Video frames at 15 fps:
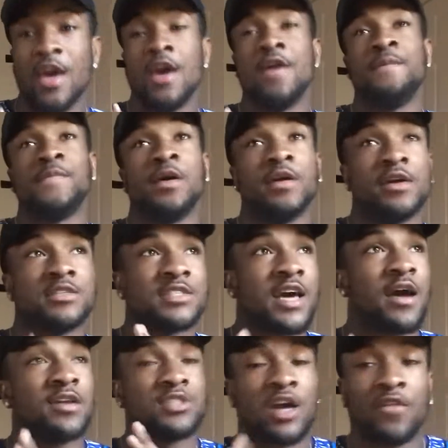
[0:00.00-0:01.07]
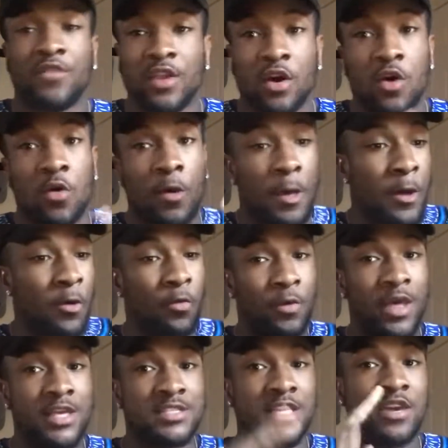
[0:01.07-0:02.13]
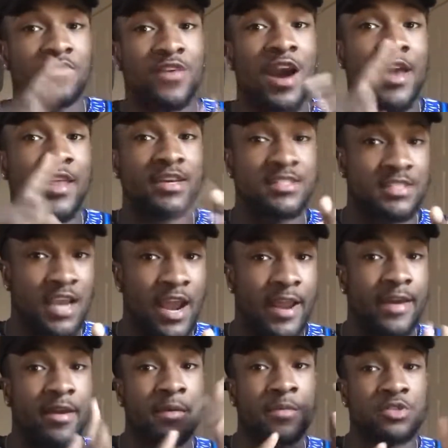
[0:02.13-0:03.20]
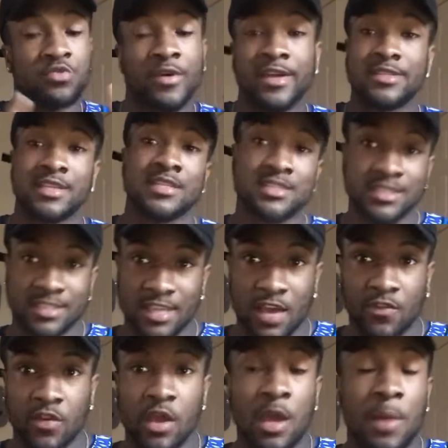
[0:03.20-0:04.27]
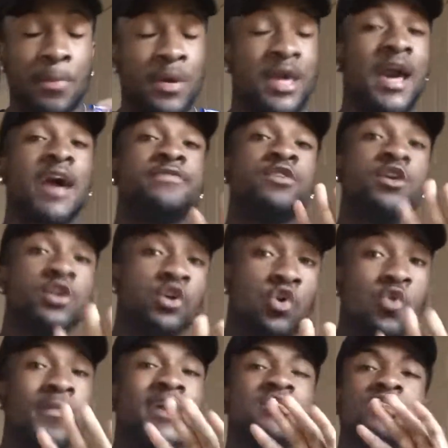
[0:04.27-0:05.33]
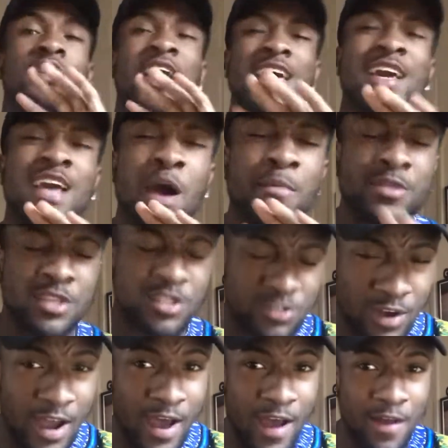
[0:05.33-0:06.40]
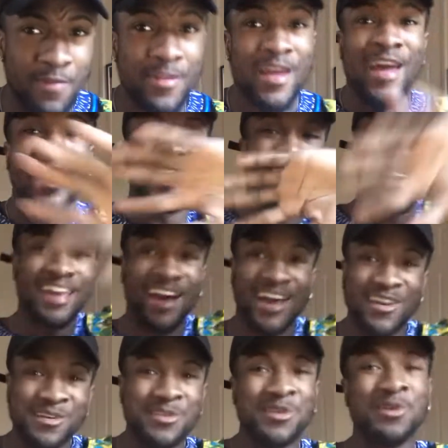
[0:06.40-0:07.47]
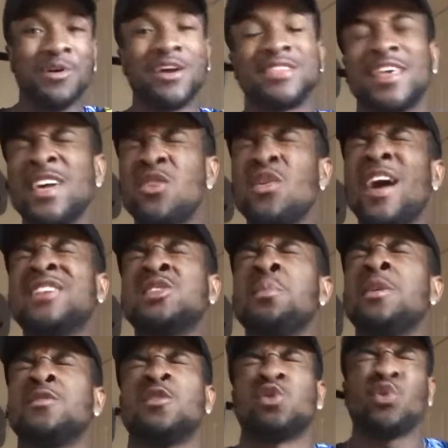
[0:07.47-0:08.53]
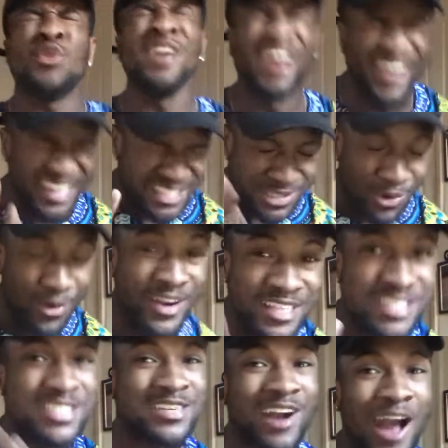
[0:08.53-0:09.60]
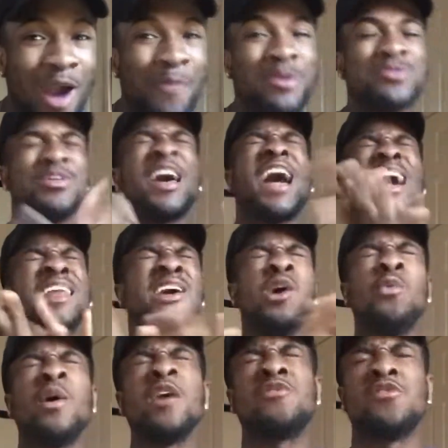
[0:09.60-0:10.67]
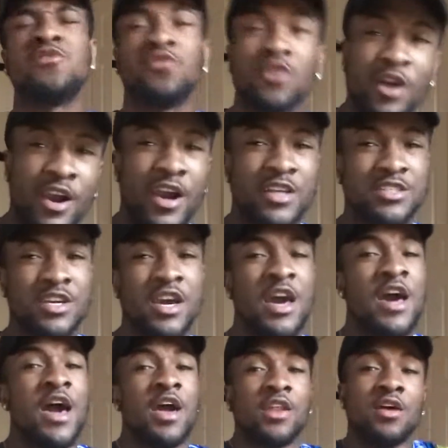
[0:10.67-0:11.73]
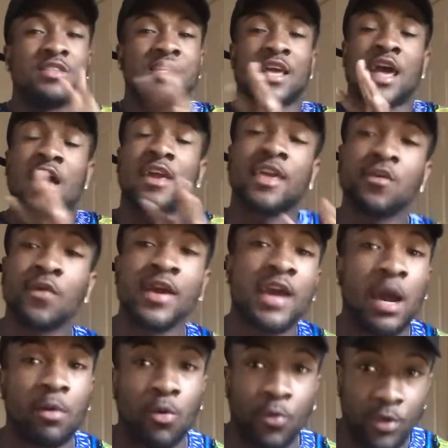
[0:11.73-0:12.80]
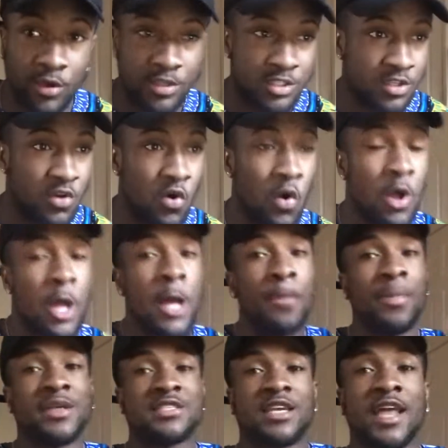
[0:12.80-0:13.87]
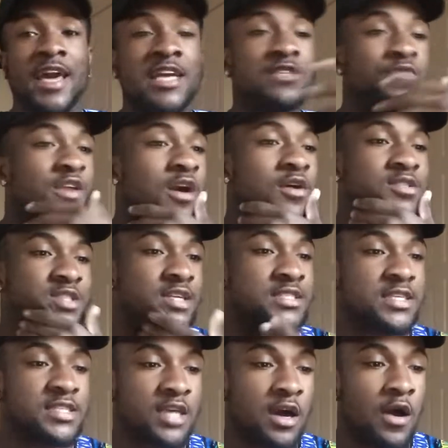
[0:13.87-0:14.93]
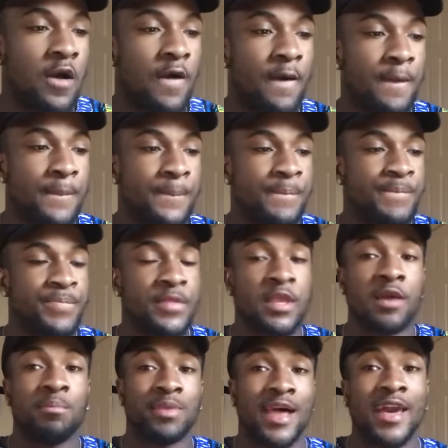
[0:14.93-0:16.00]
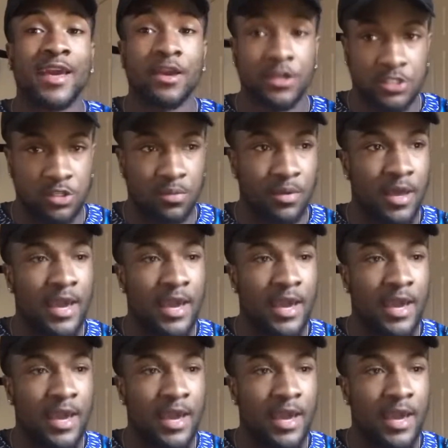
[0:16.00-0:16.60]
You know, every time I drop video, Wednesday, Friday, and Saturday between 6 and 7. But guys, if you're new, make sure you like, comment, subscribe. Hey, how you doing? Thank you guys so much for 320 subscribers. we 80 away for 400. You know what I'm saying? A giveaway coming real soon. But today's video, since it's, um... Black History Month.